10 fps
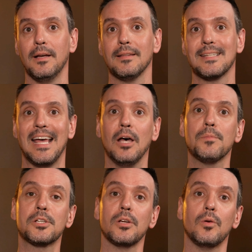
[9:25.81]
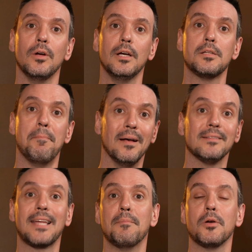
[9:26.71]
this helps you to
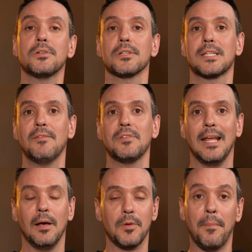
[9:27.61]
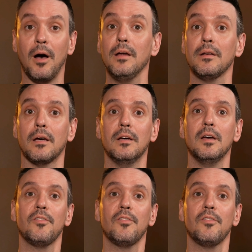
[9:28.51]
build that emotional safety and help your partner